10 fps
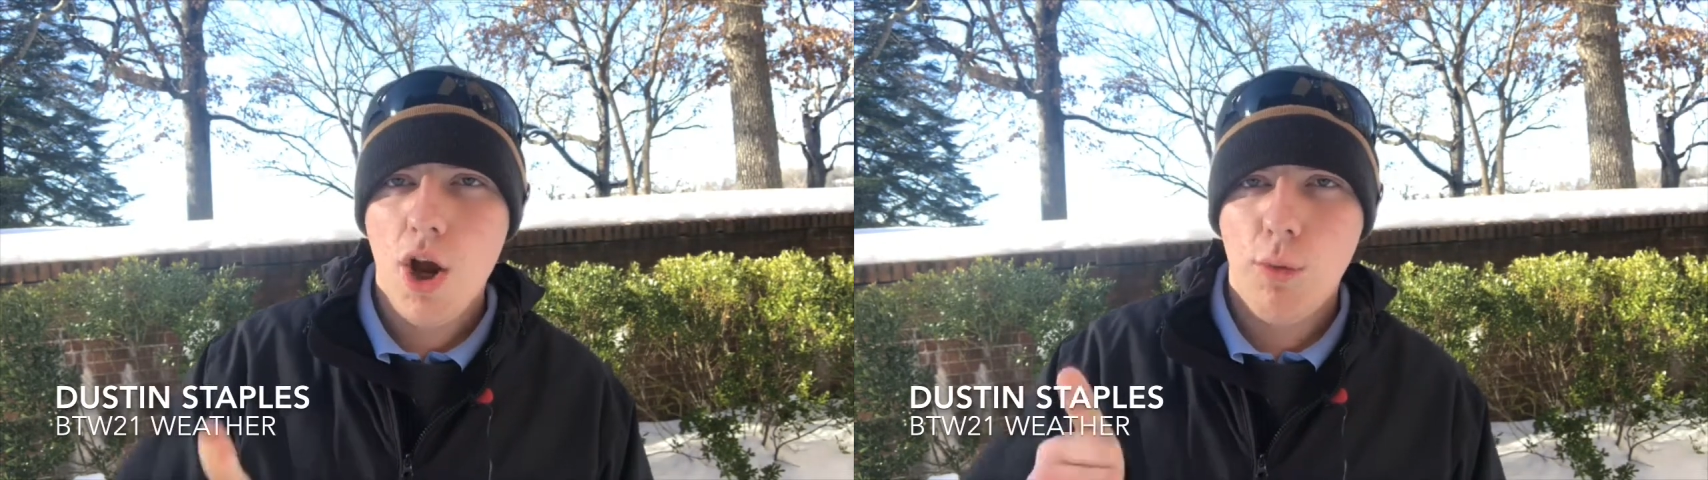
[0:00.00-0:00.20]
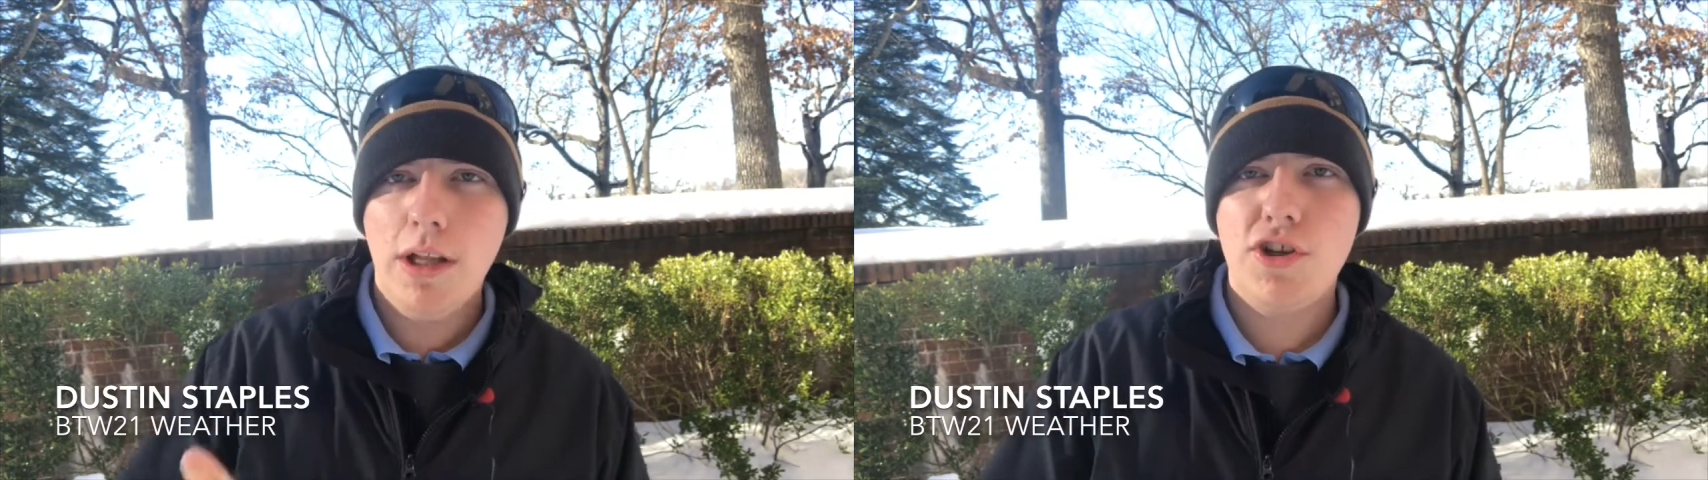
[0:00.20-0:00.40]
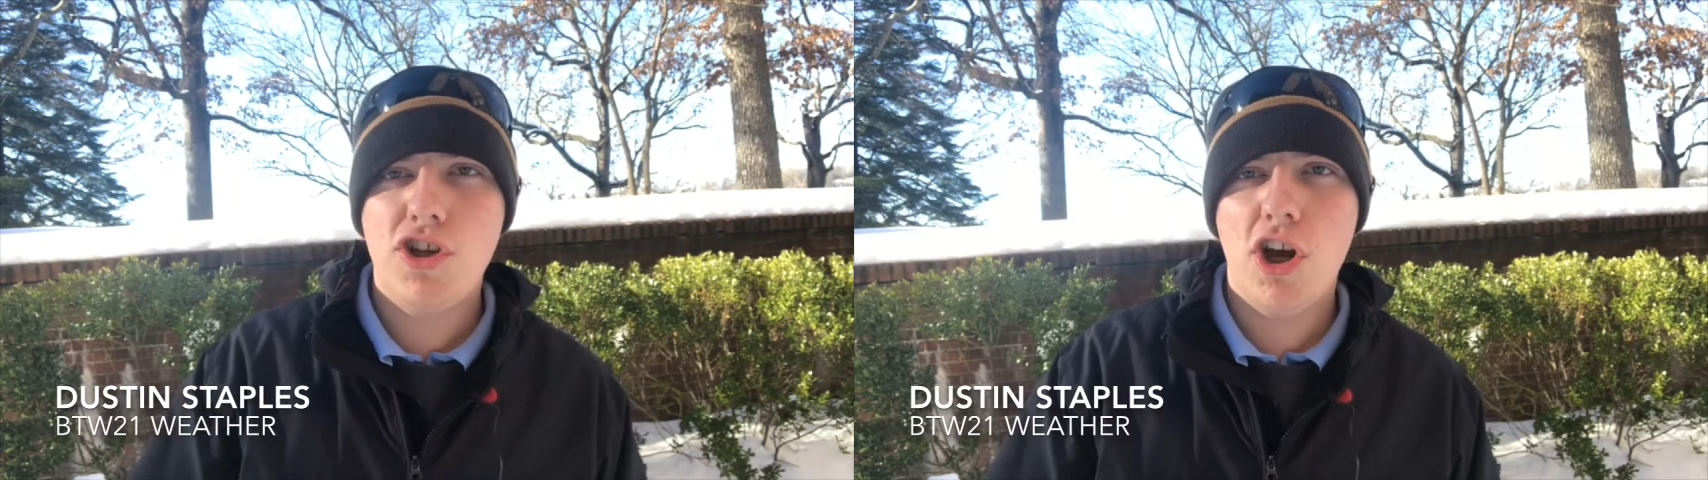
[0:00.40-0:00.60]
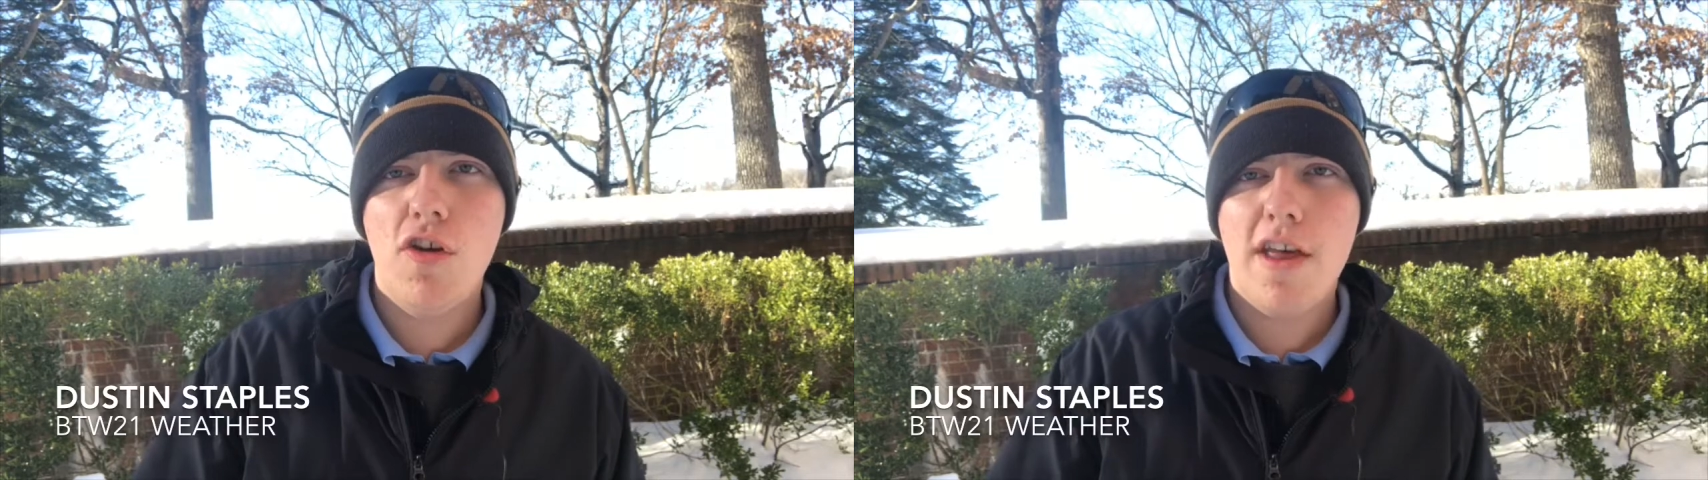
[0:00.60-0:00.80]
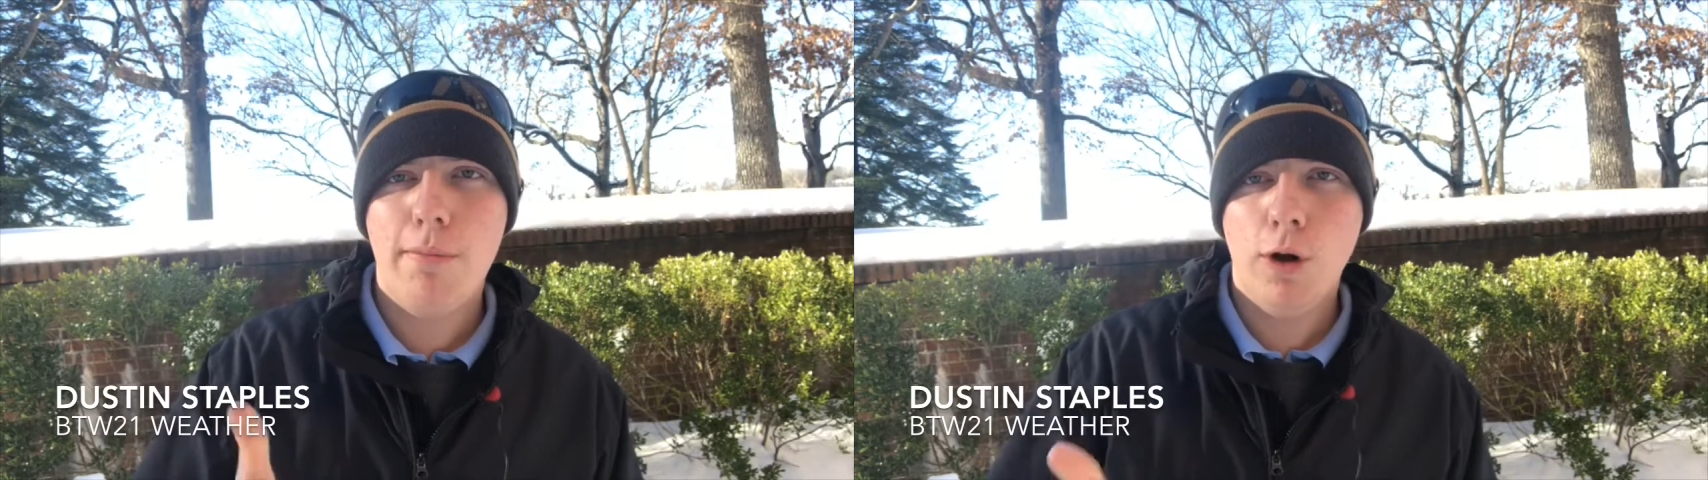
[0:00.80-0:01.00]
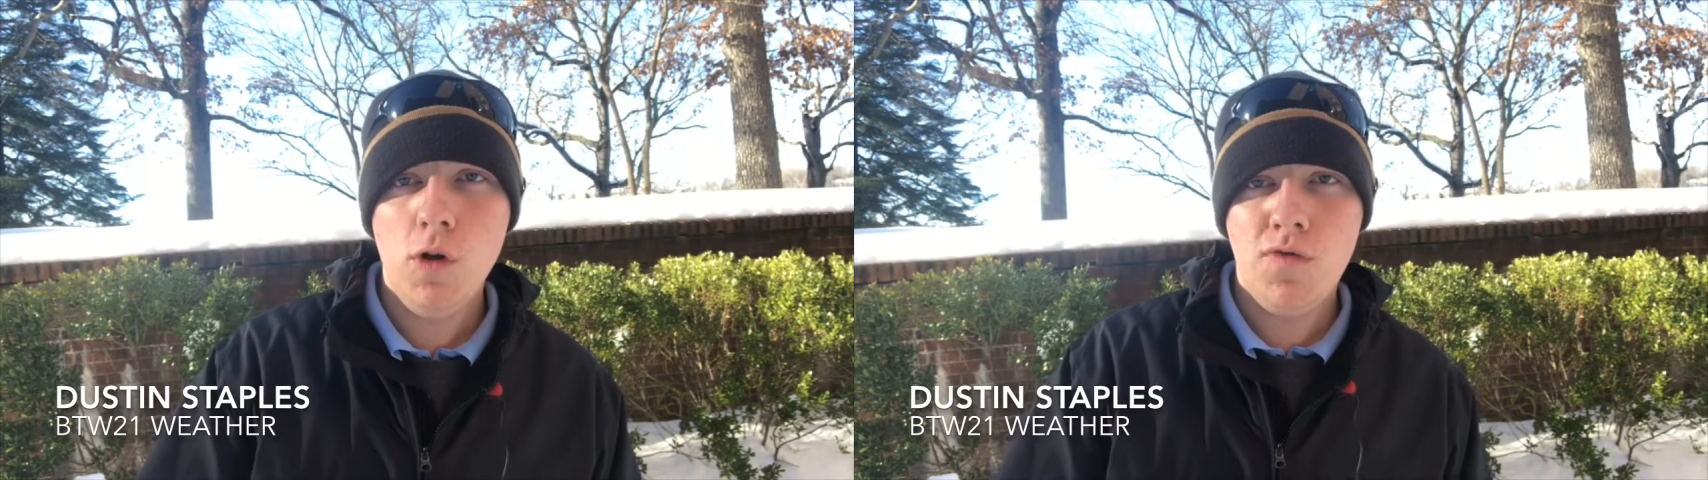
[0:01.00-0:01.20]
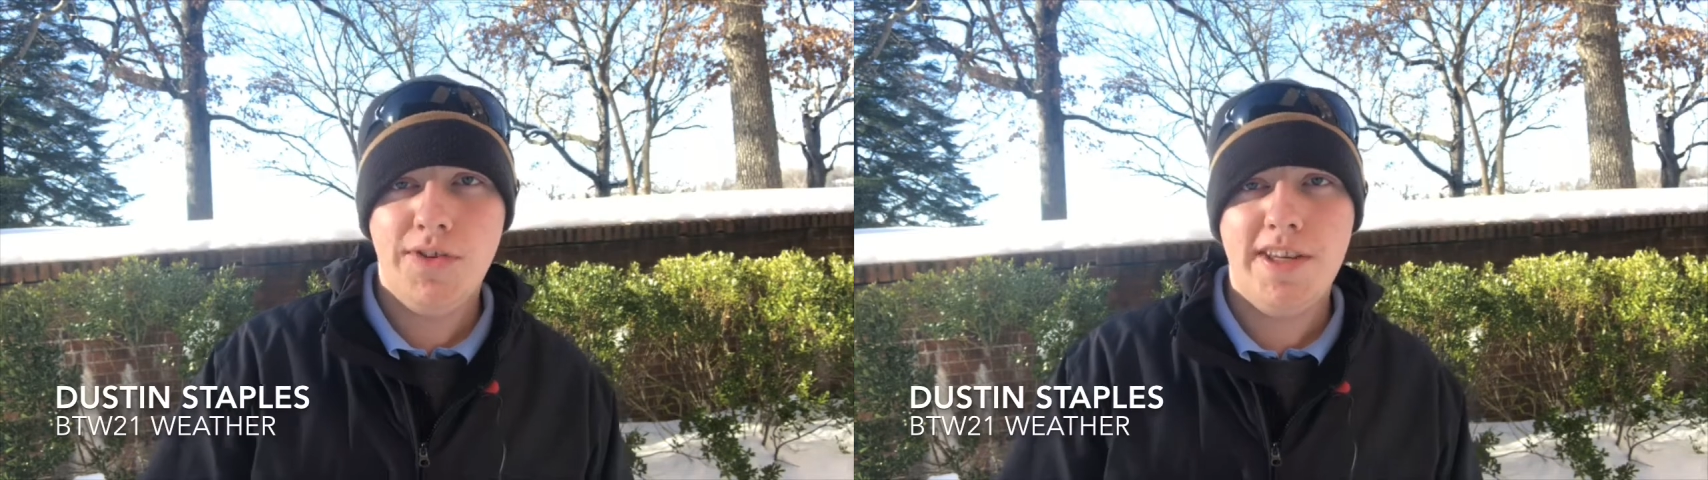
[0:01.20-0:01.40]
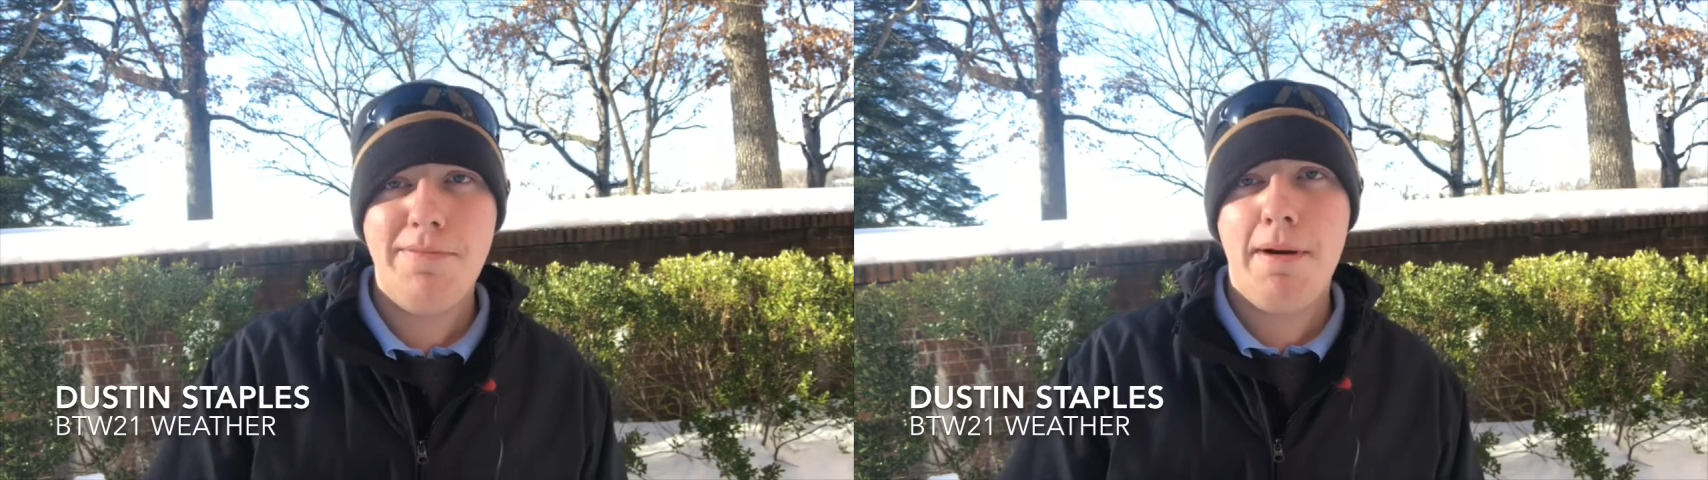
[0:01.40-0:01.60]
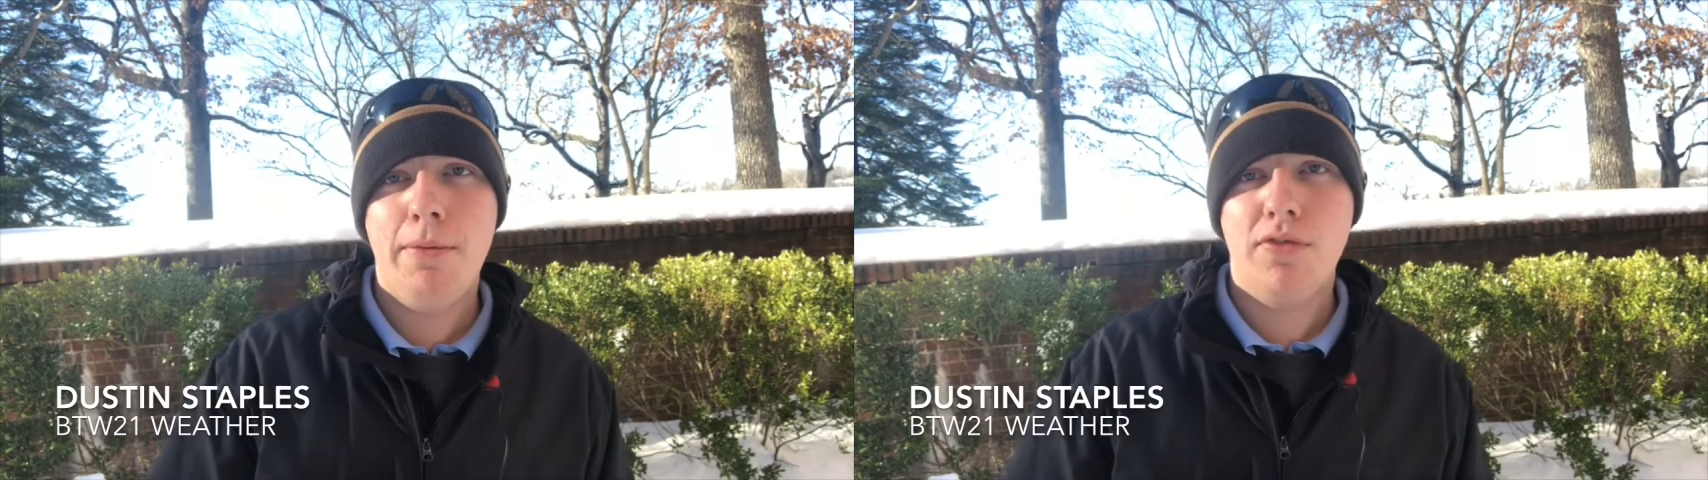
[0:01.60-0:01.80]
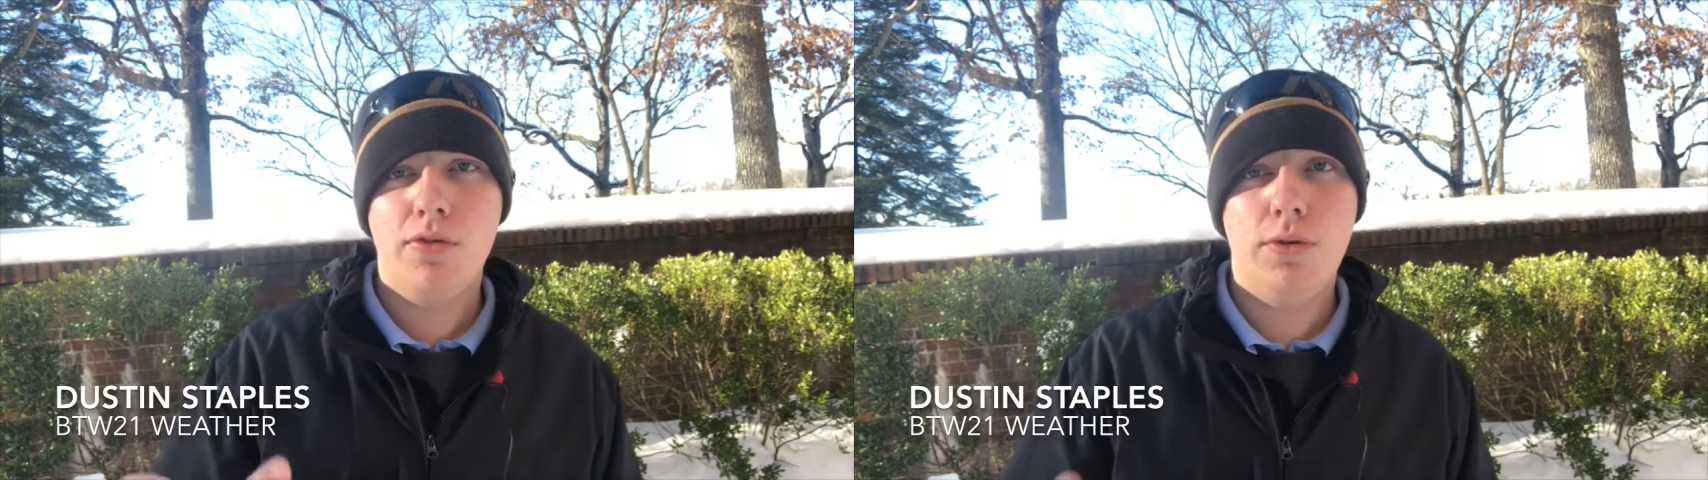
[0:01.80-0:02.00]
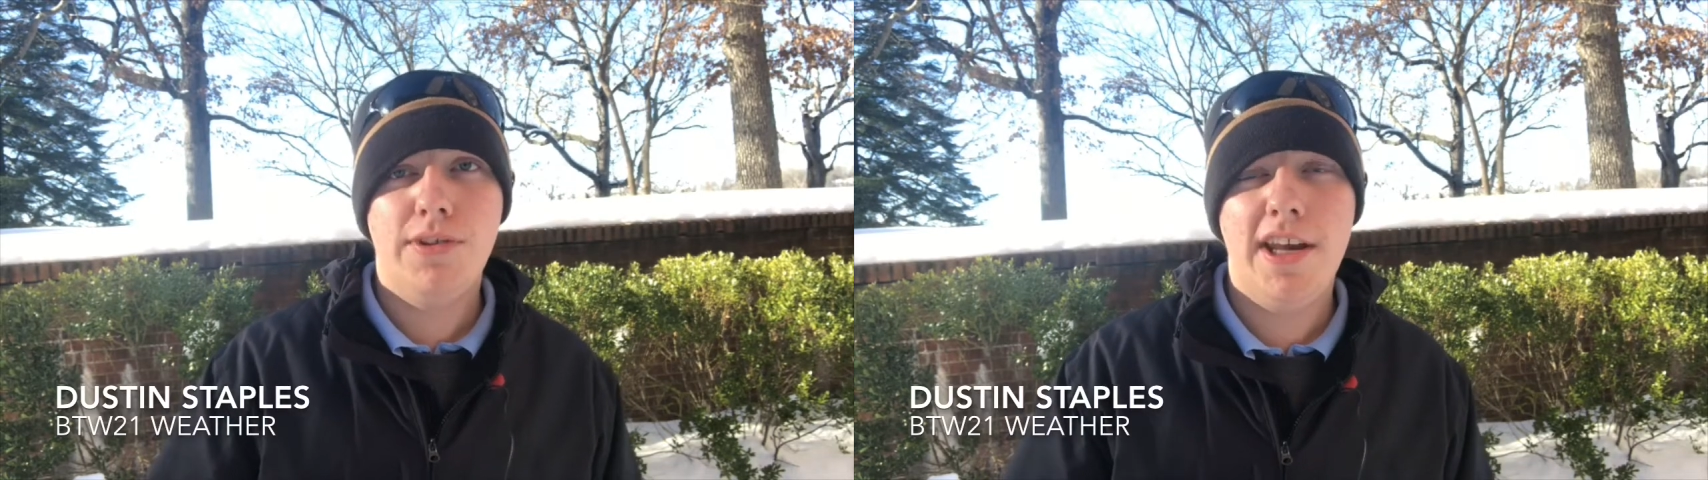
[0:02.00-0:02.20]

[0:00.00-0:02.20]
We let you know that Martinsville City Public Schools,